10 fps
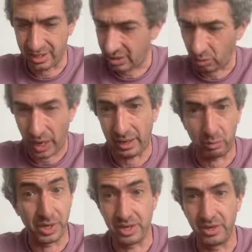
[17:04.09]
to write up
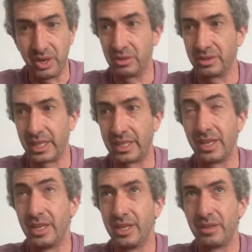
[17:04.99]
what you know. Like
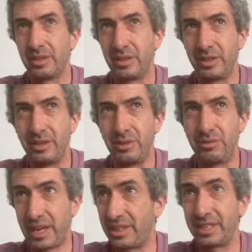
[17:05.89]
you've
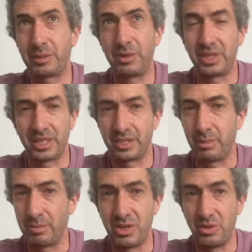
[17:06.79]
had the experience,
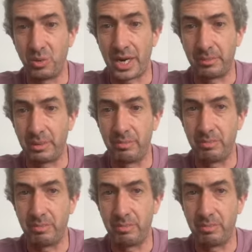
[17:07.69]
maybe you write up a